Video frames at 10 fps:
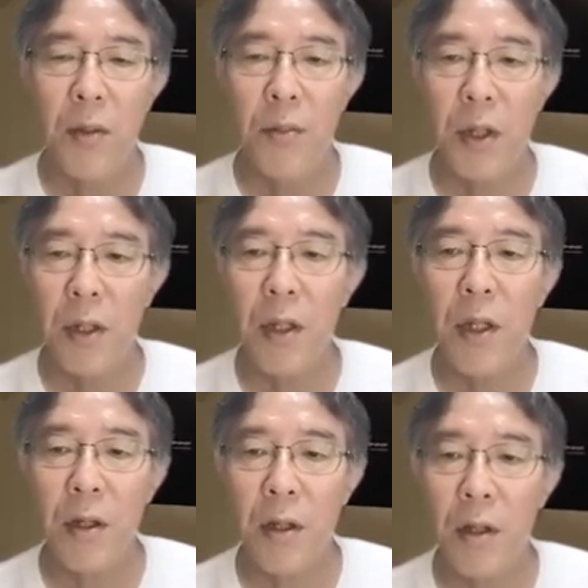But
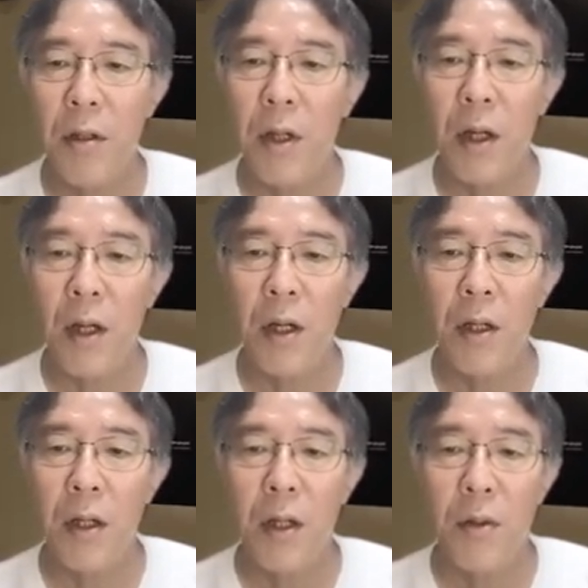here, uh,
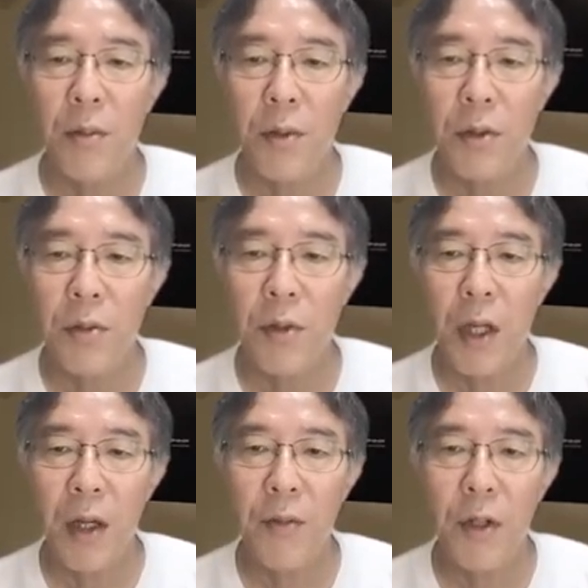of course, we
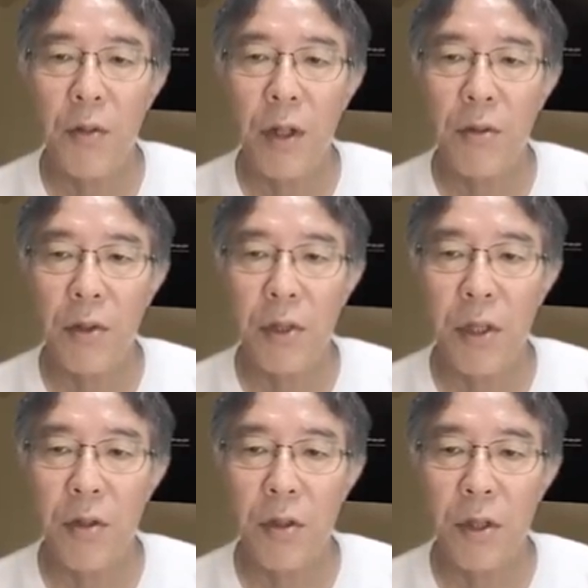have U1 cross
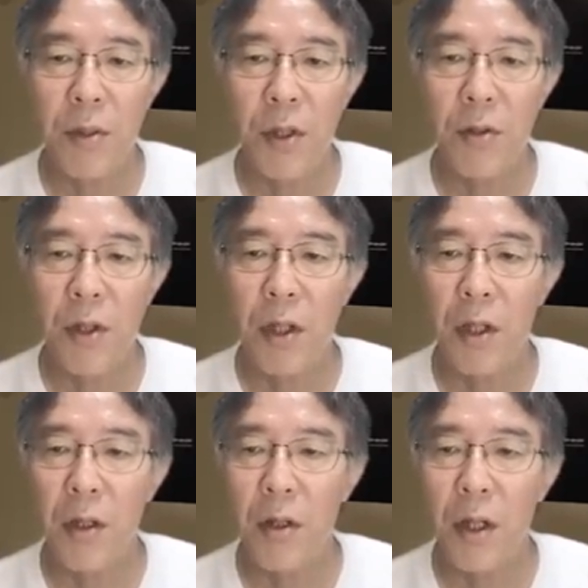Z2 symmetry
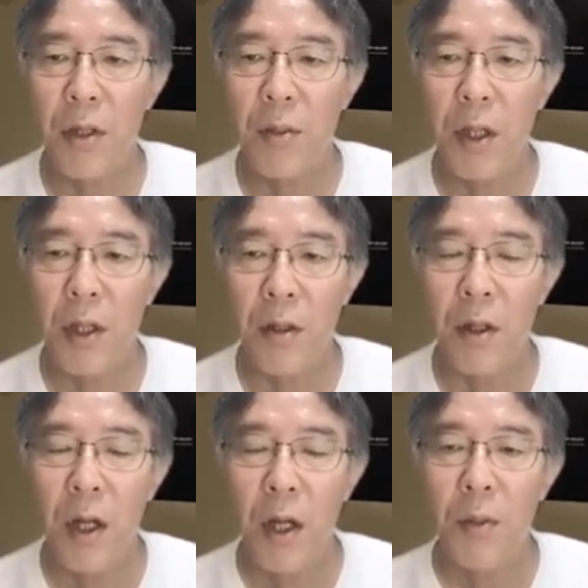here and here.
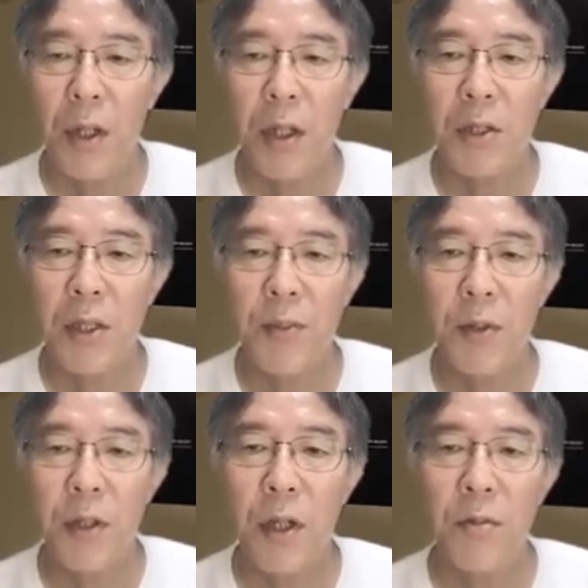But
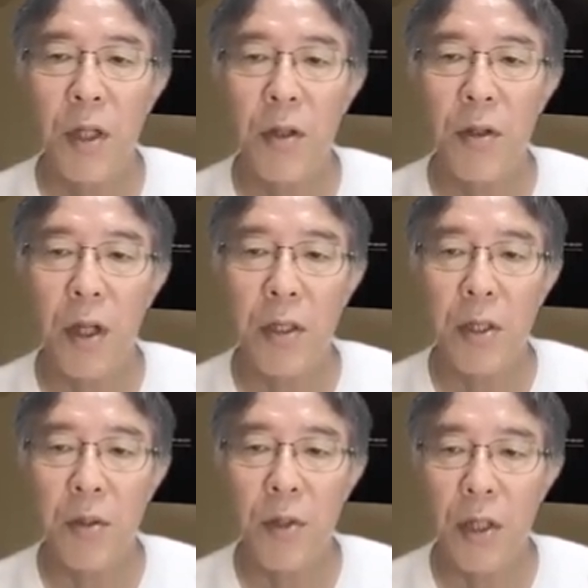except we don't
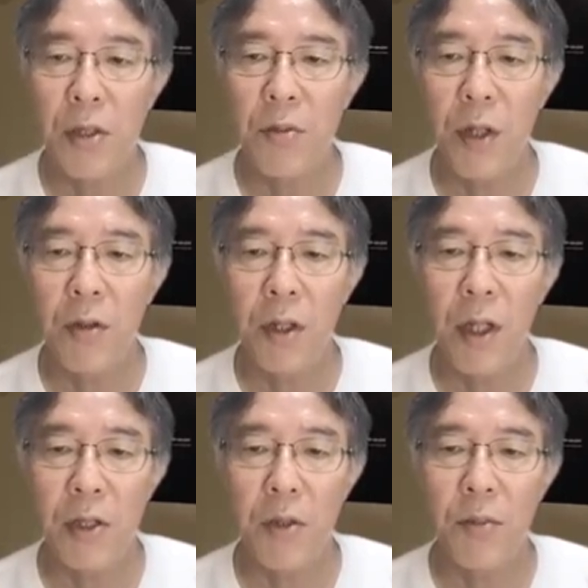assume this. We only
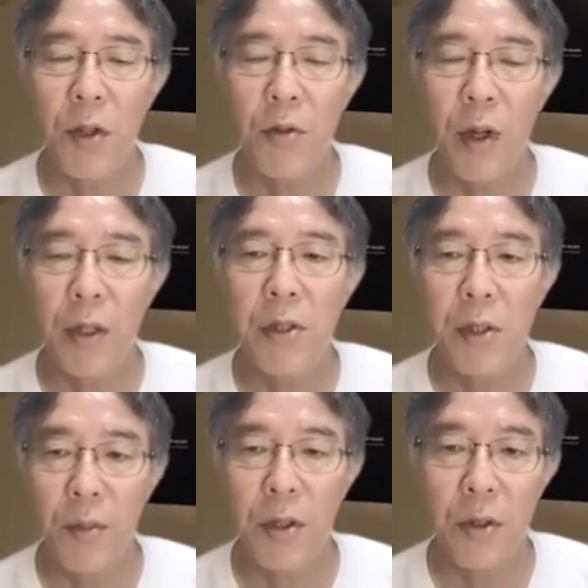assume U1
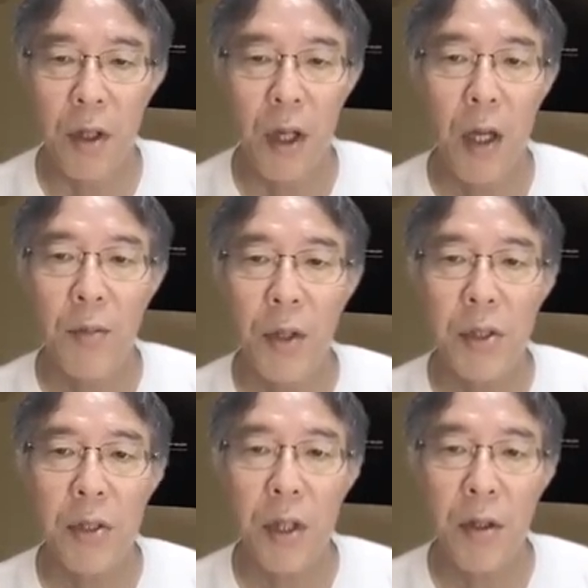symmetry. But
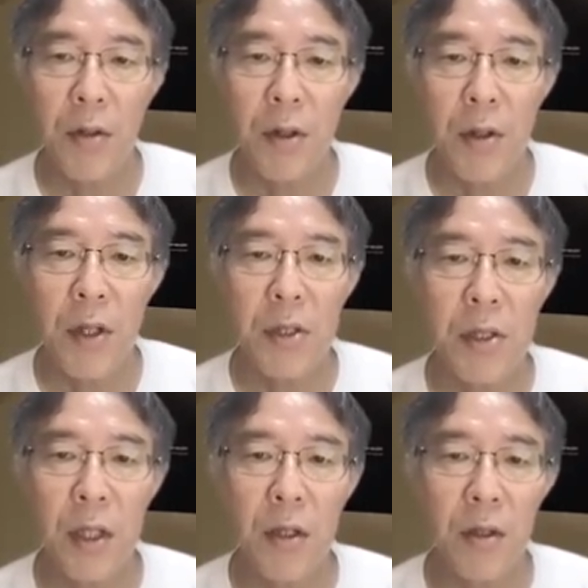still, this
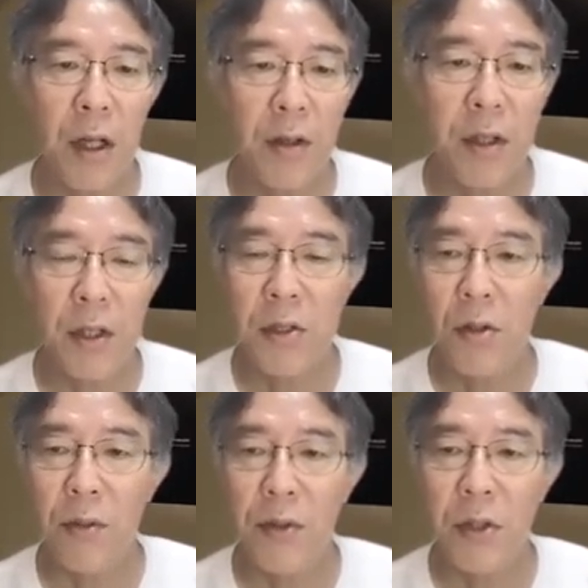singularity
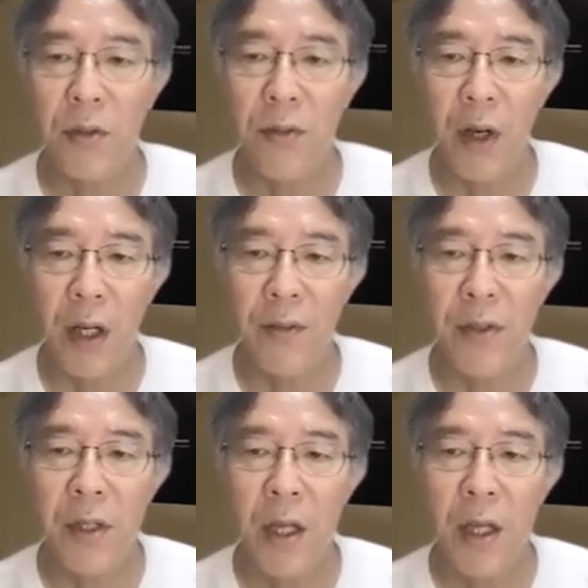sort of survives